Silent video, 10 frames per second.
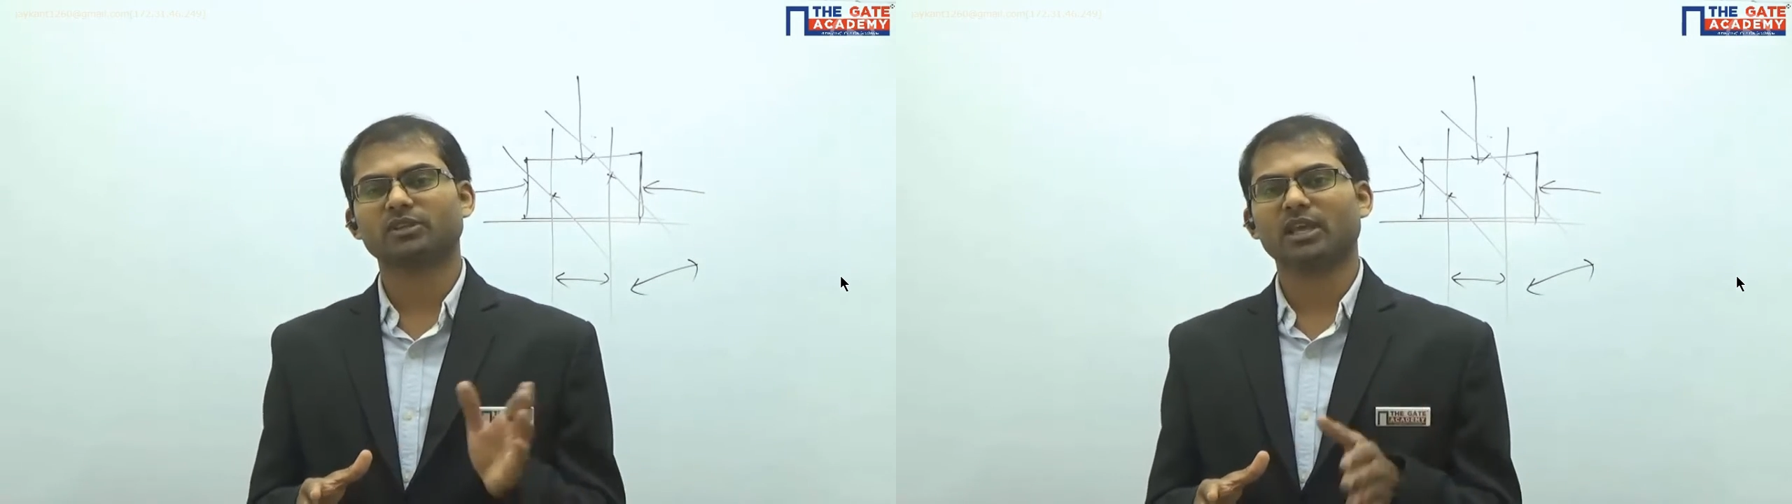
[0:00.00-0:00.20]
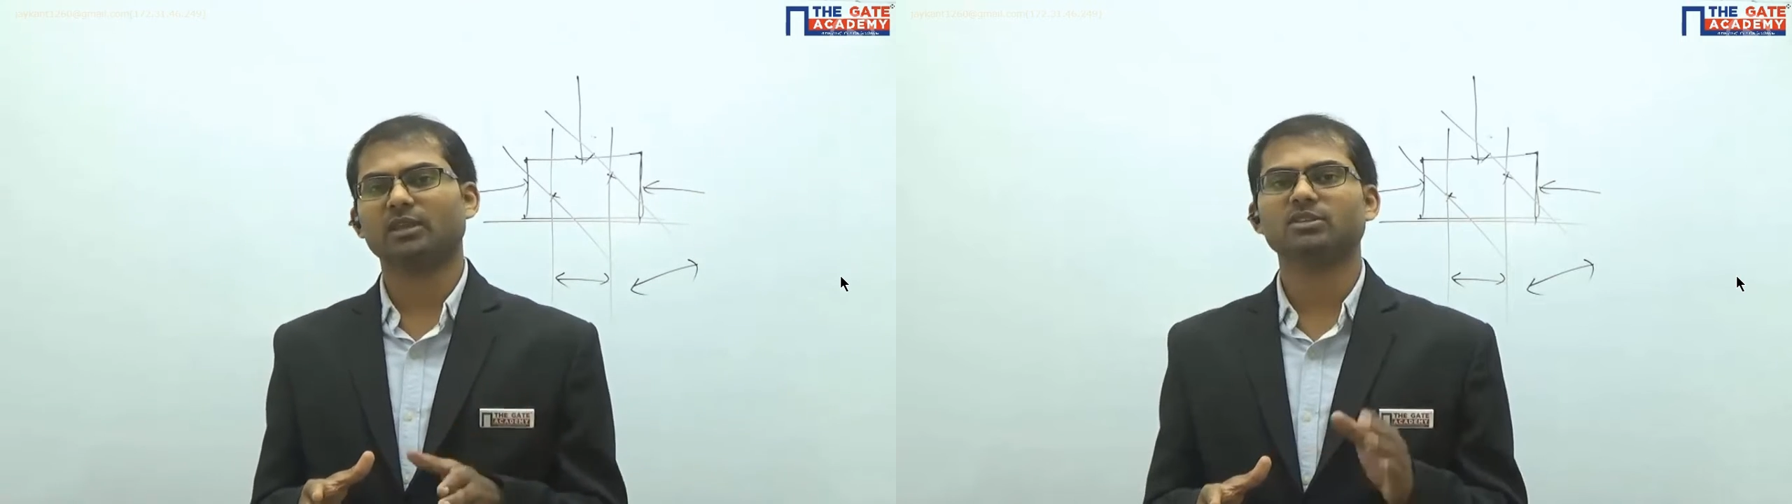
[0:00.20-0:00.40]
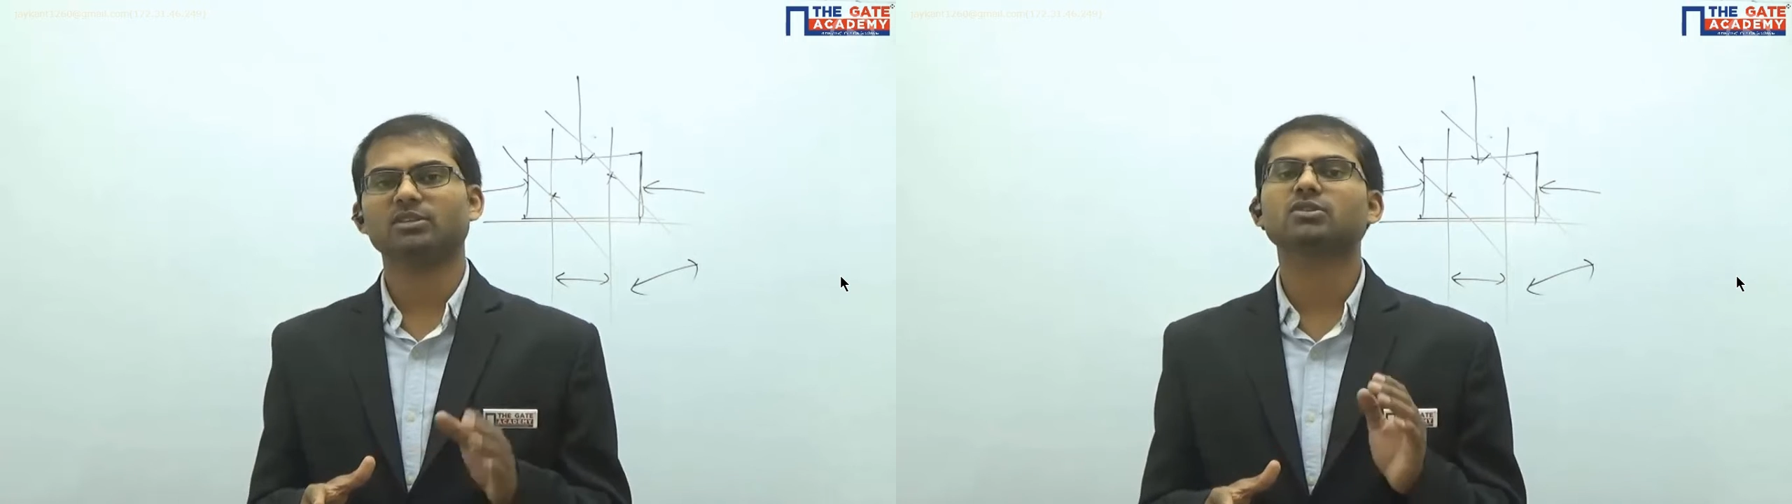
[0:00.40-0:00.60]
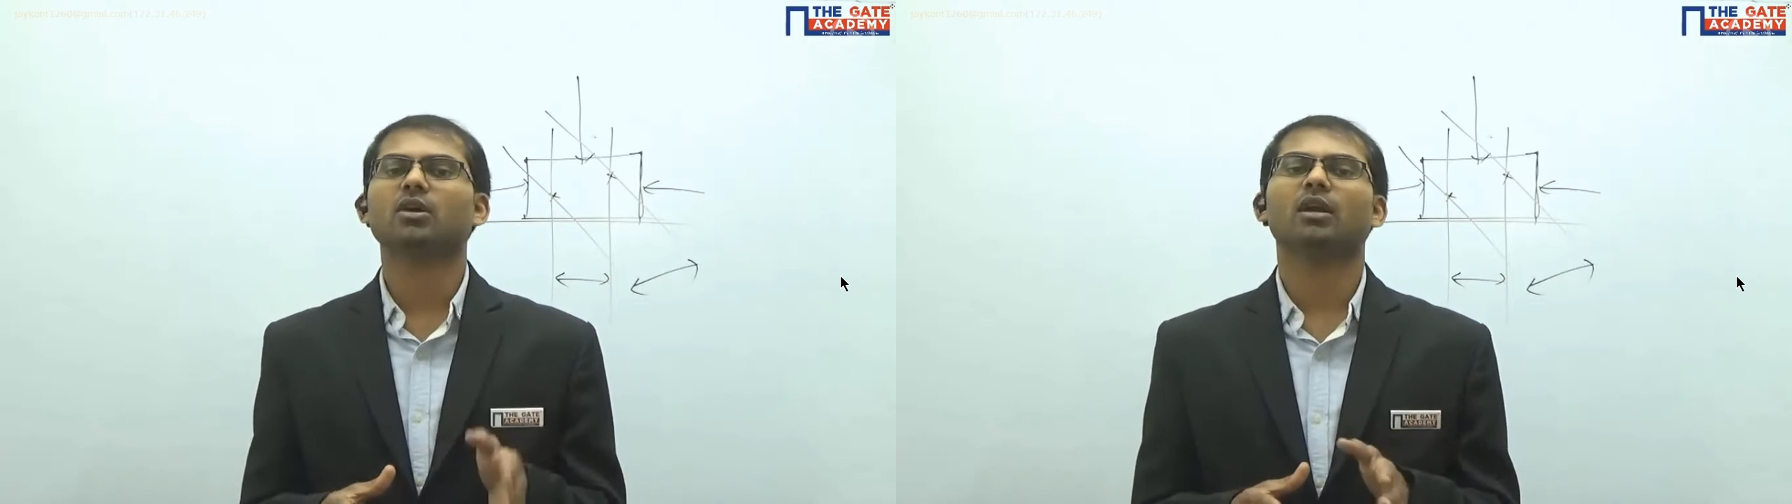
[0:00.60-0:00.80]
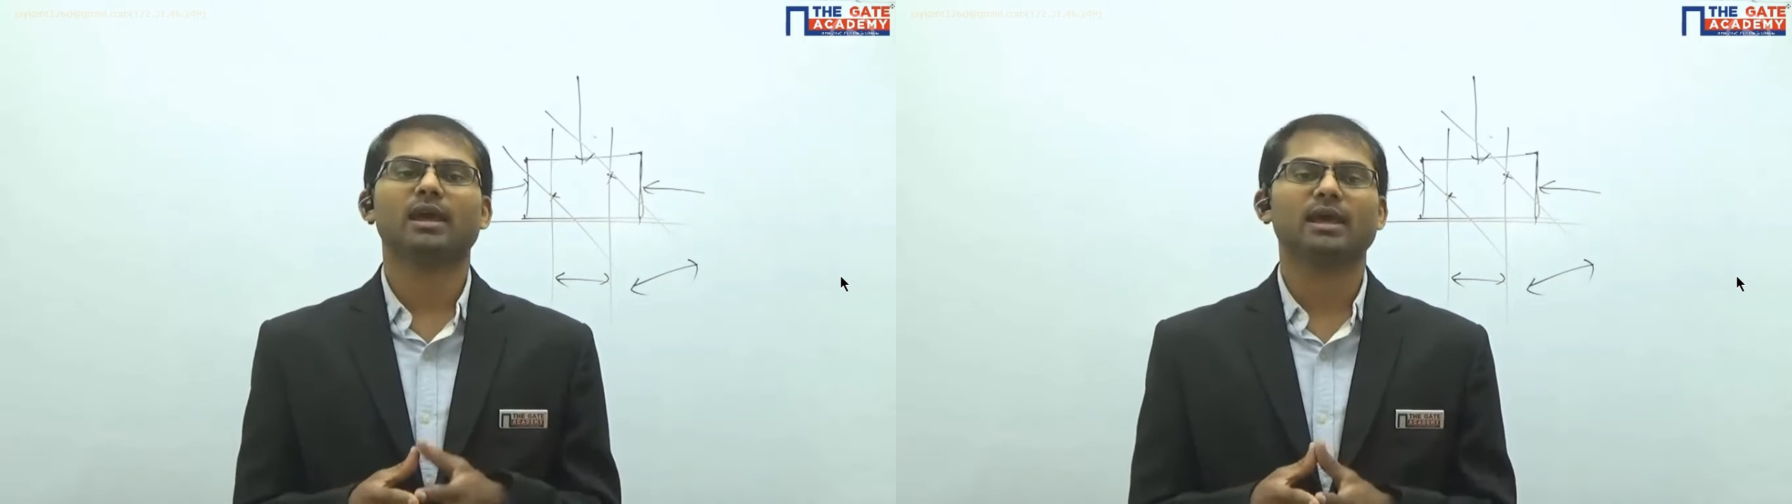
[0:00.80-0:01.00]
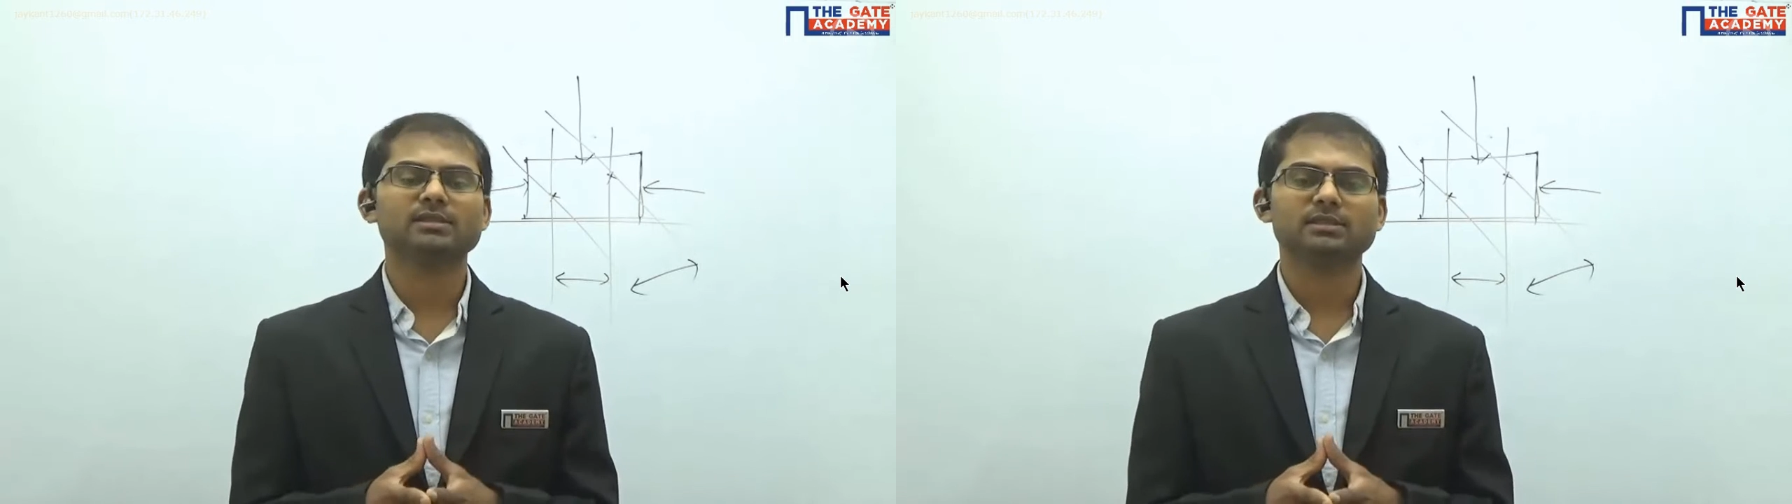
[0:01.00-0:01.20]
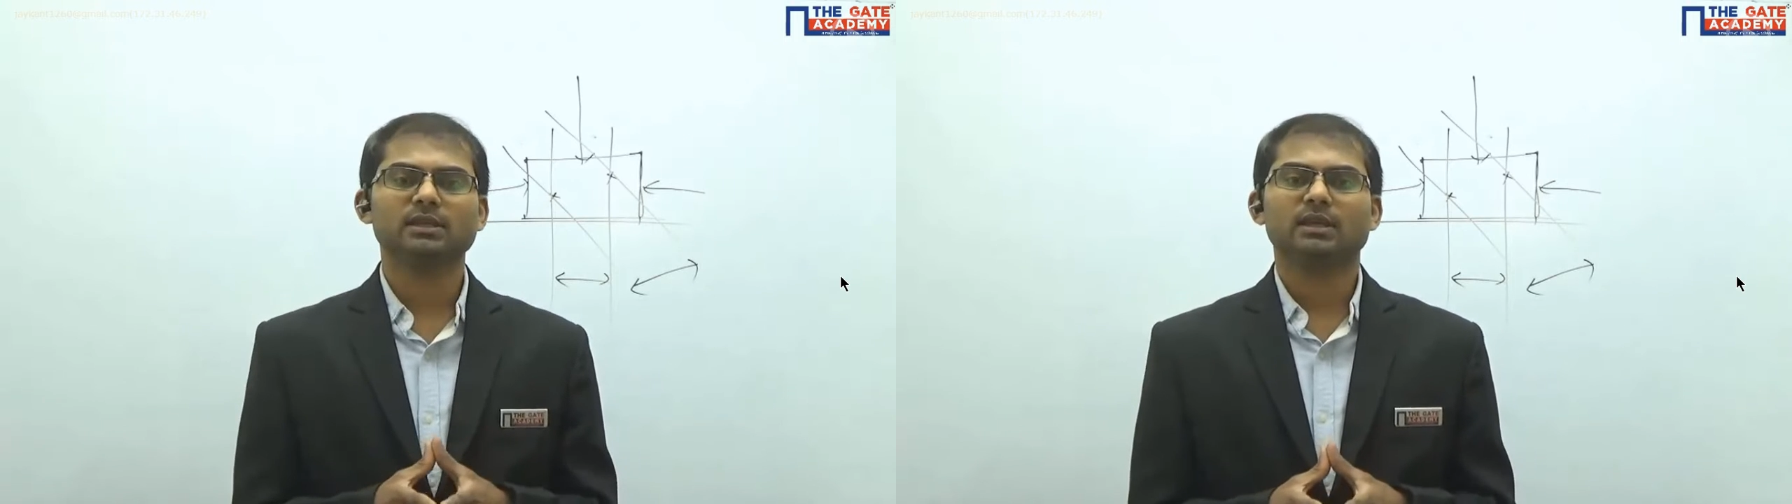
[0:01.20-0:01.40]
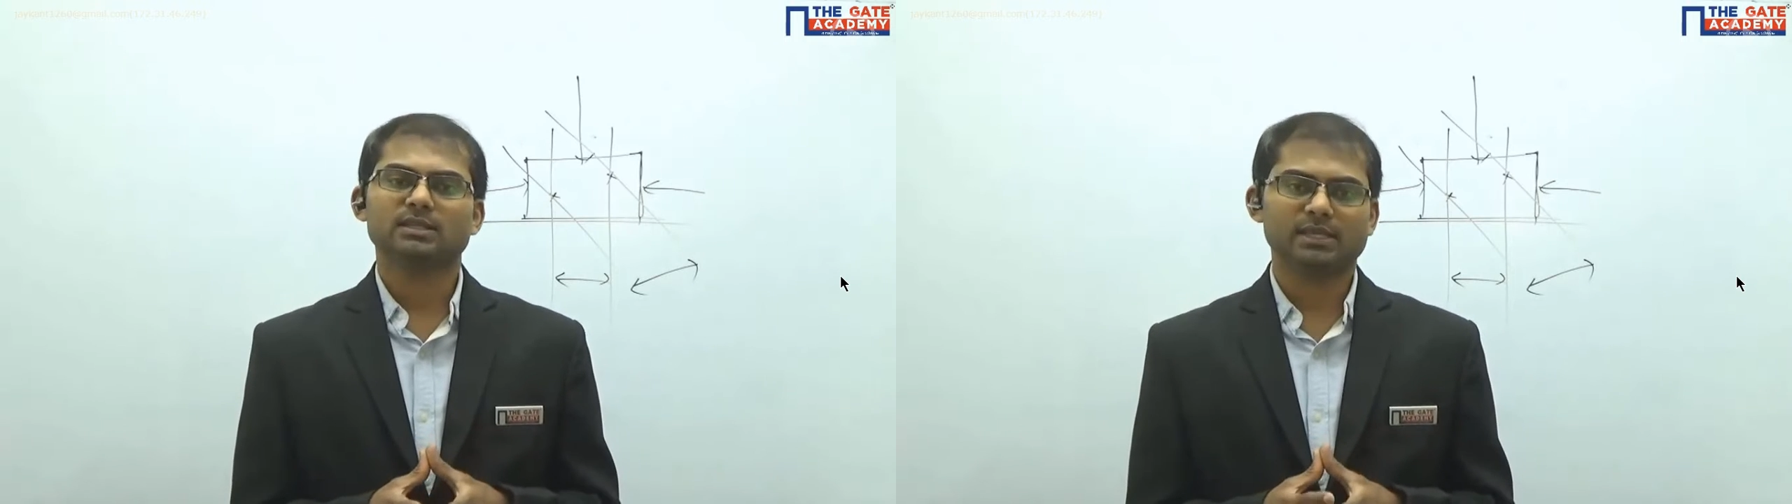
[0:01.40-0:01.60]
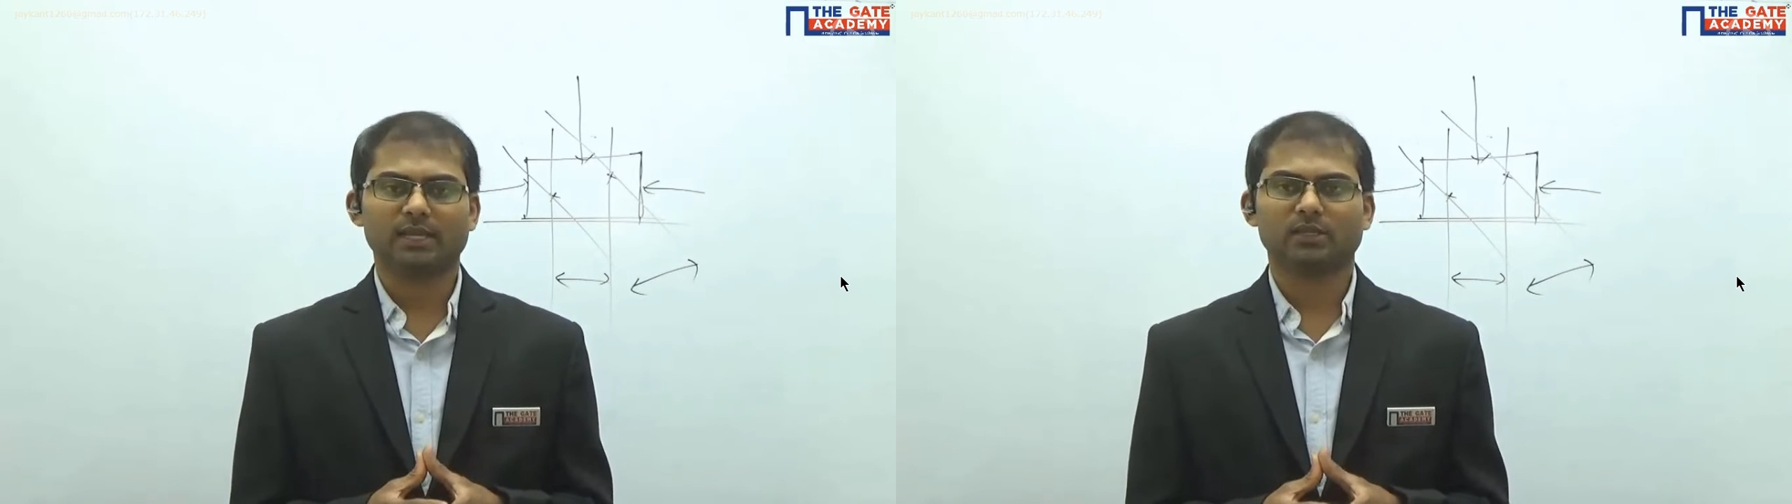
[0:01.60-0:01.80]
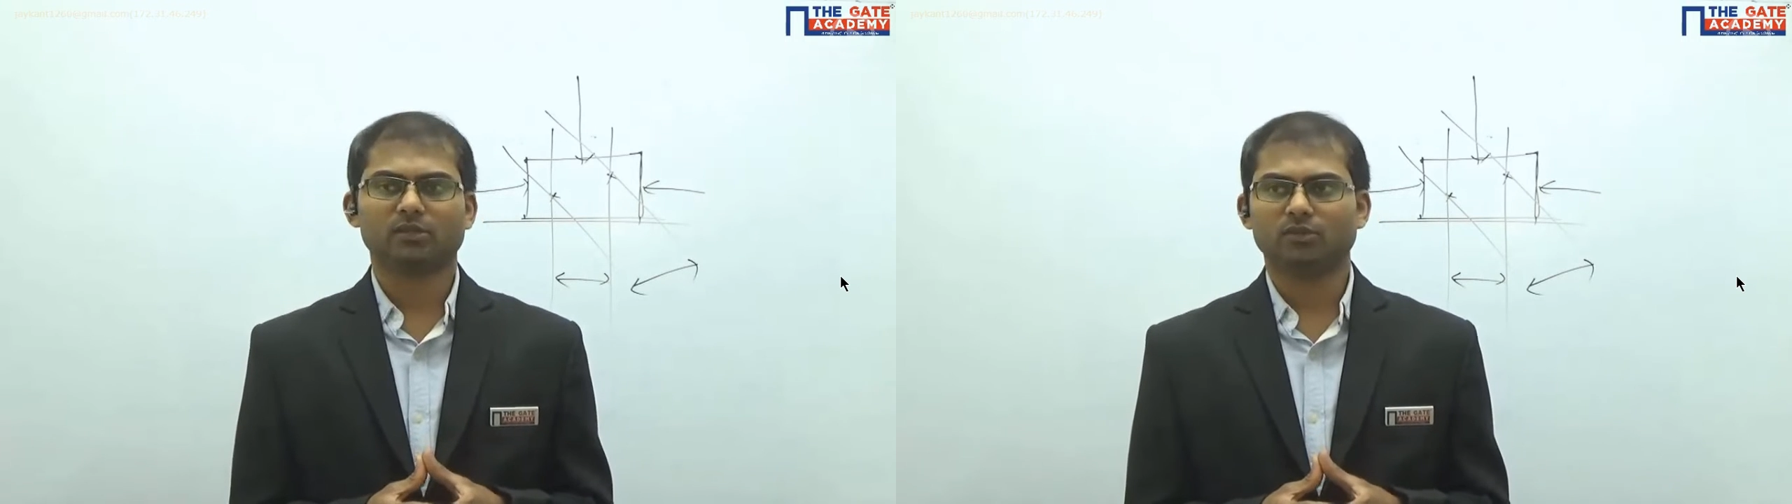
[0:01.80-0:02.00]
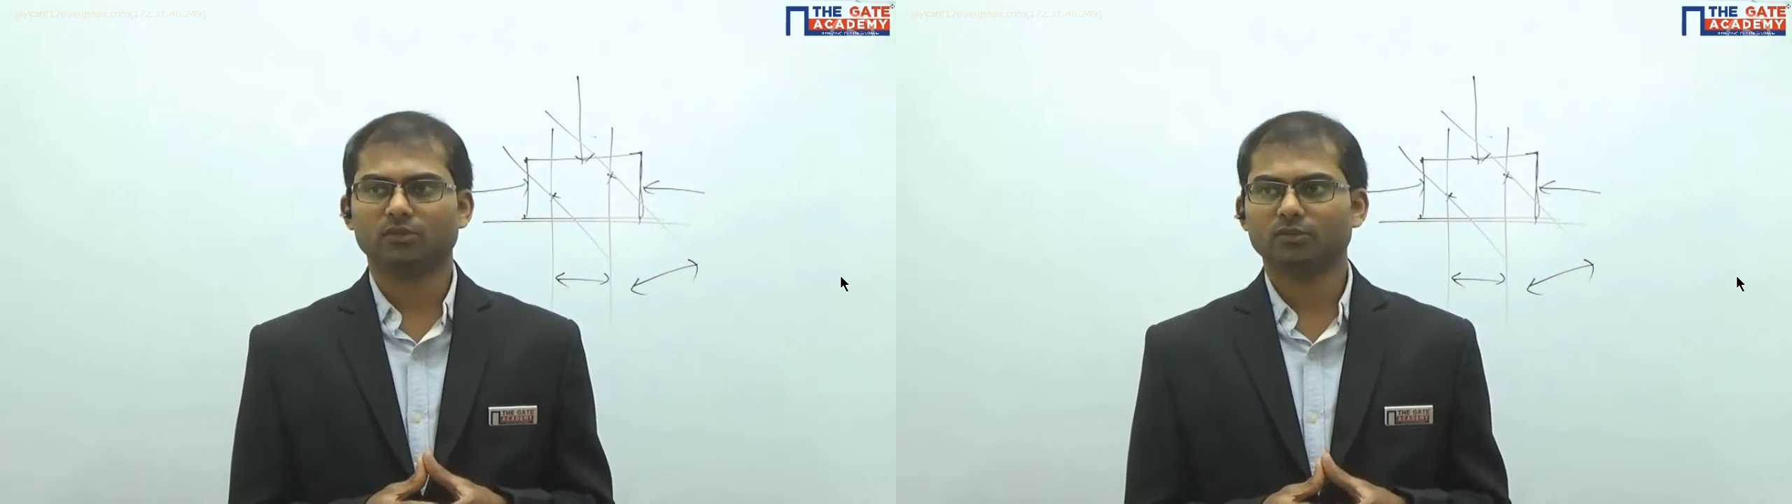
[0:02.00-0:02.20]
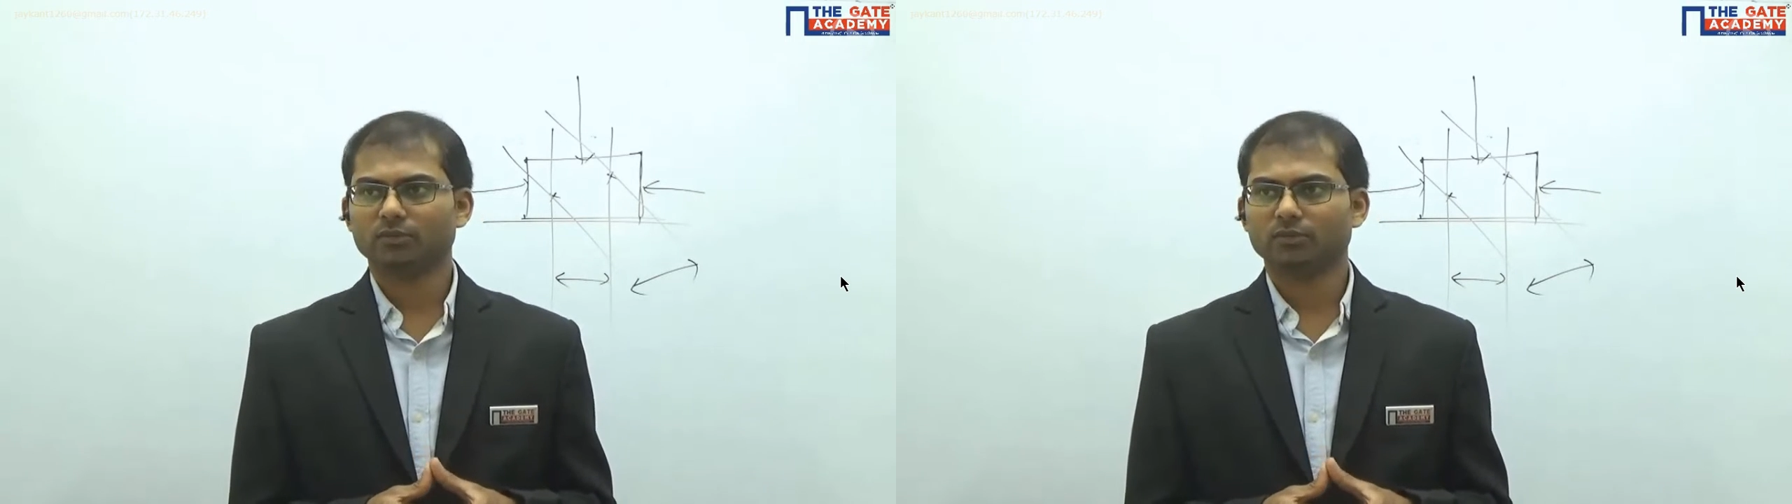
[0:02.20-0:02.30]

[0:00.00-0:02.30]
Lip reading: time is called as static load.